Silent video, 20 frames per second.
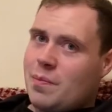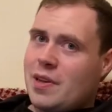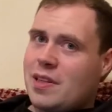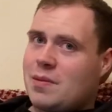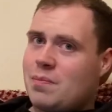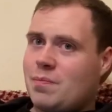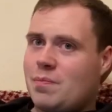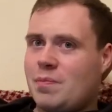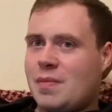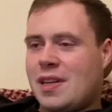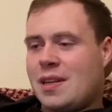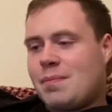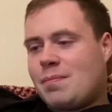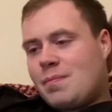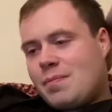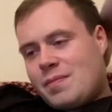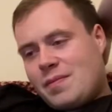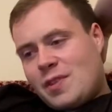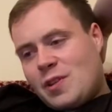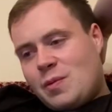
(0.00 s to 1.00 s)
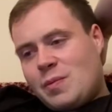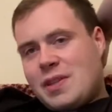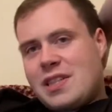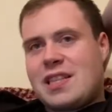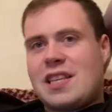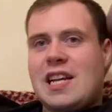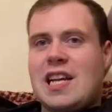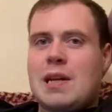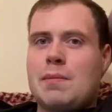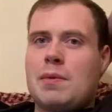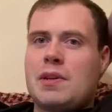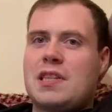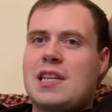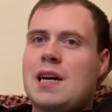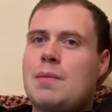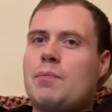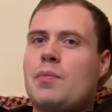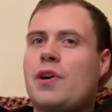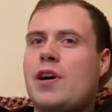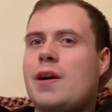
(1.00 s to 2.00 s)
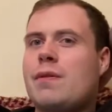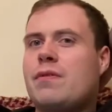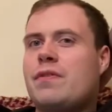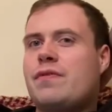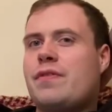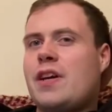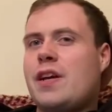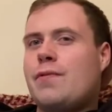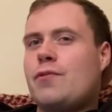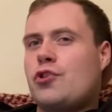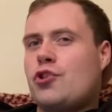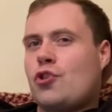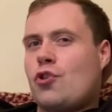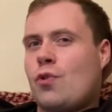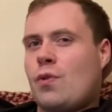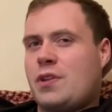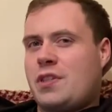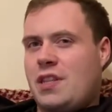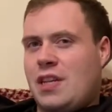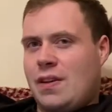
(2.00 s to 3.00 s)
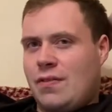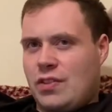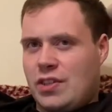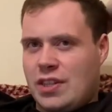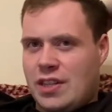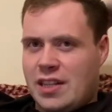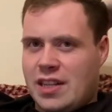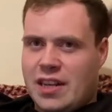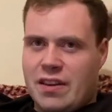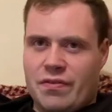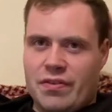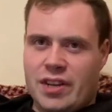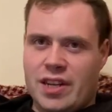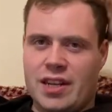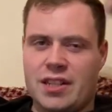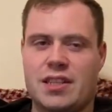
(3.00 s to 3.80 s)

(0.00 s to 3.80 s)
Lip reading: Best make no mistake about that. But I would favour Shakur Stevenson in that fight.